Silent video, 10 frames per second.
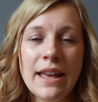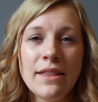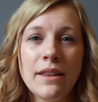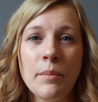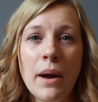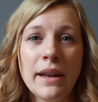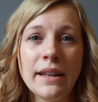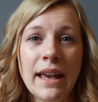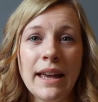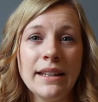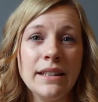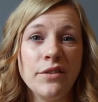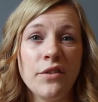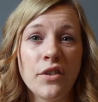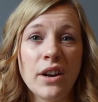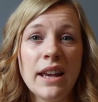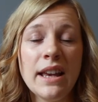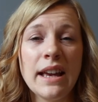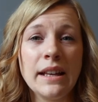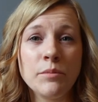The pattern again is
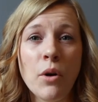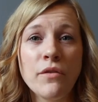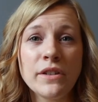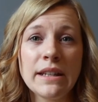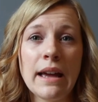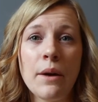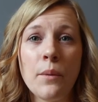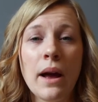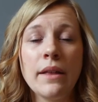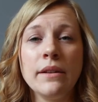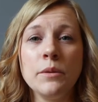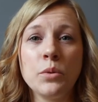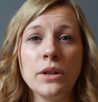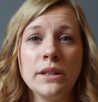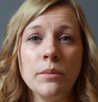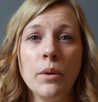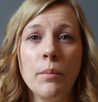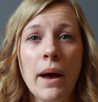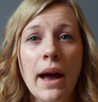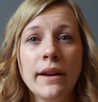free, it's more of a DIY than a printable
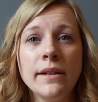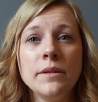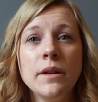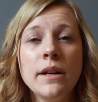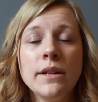pattern.